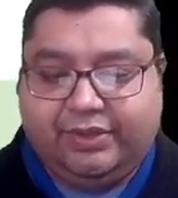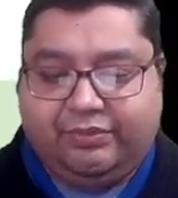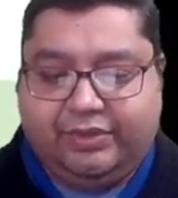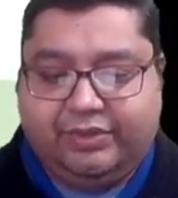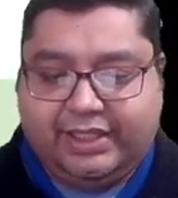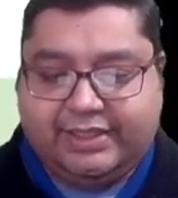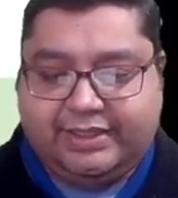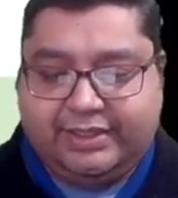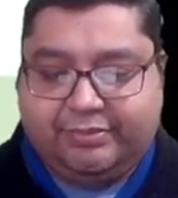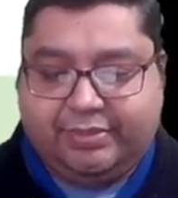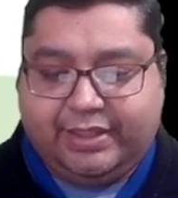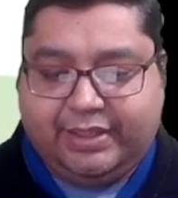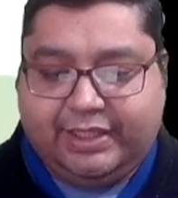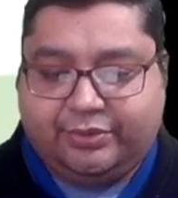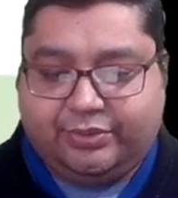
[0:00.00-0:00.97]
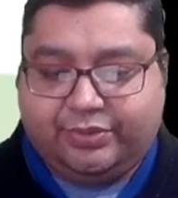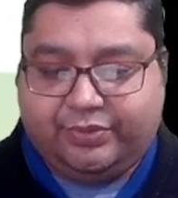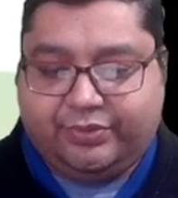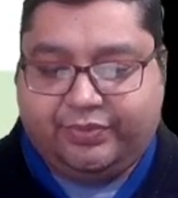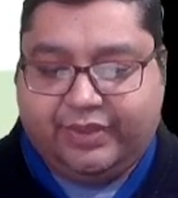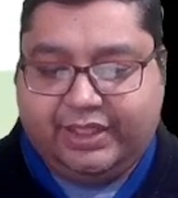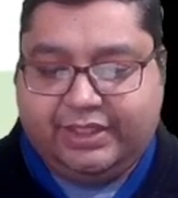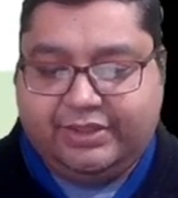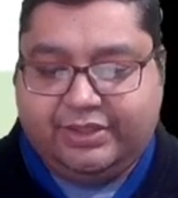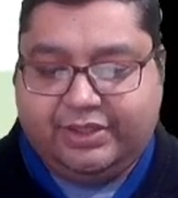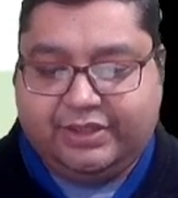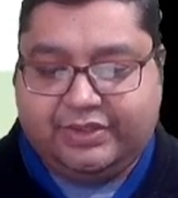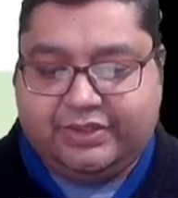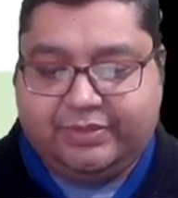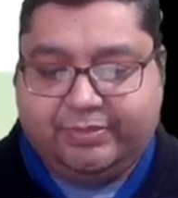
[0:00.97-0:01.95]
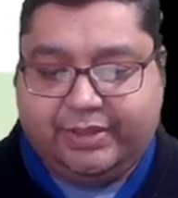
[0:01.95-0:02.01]
We can see
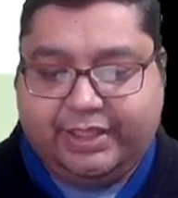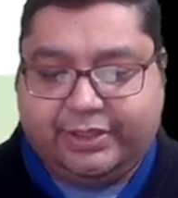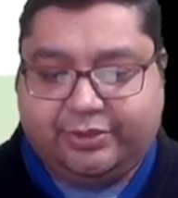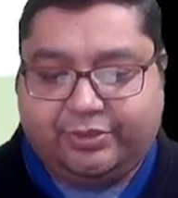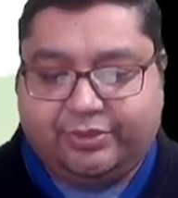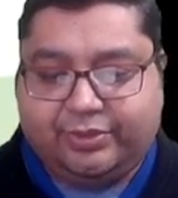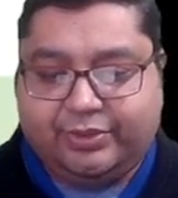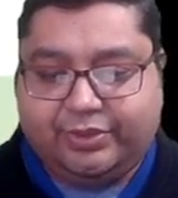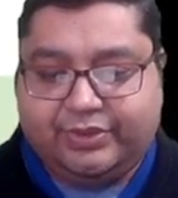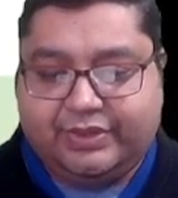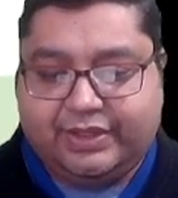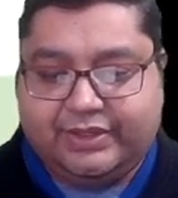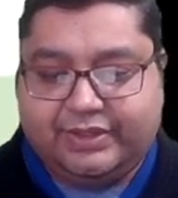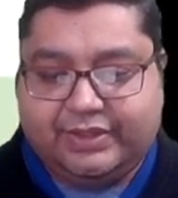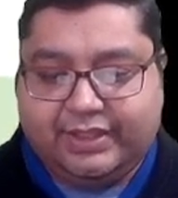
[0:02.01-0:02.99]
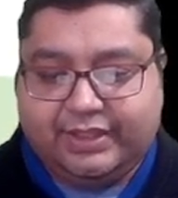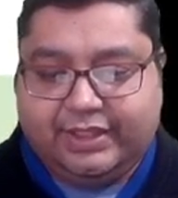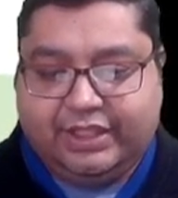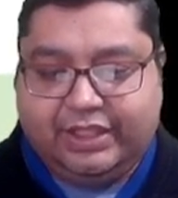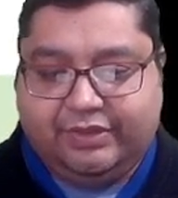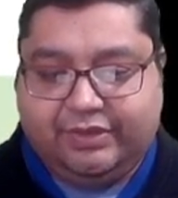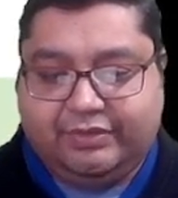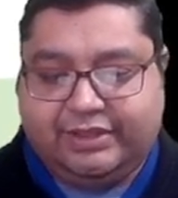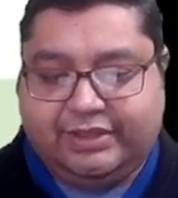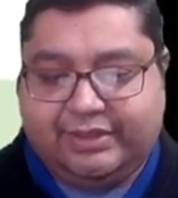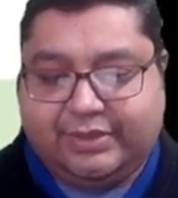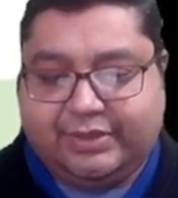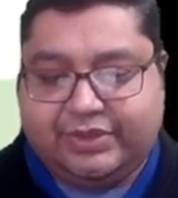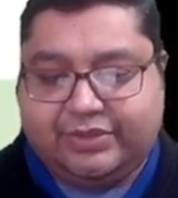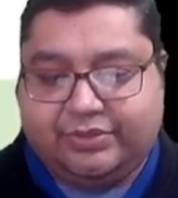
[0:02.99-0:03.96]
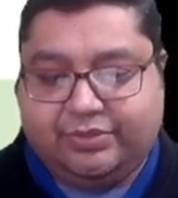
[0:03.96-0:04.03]
palatopharyngeus, palatoglossus, even the
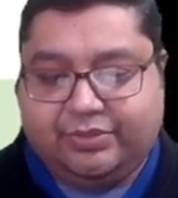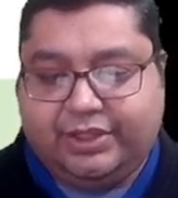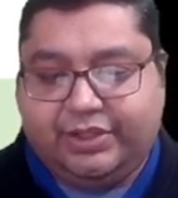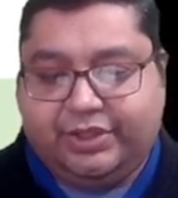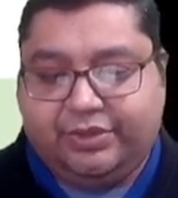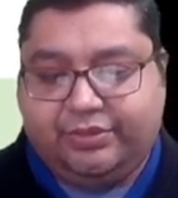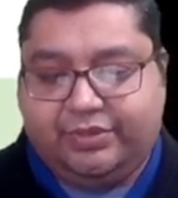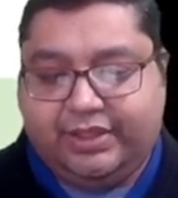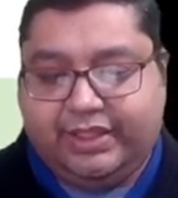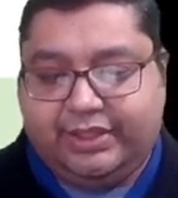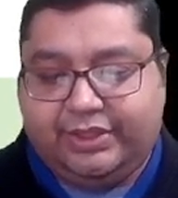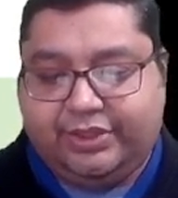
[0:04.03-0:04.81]
musculus uvulae.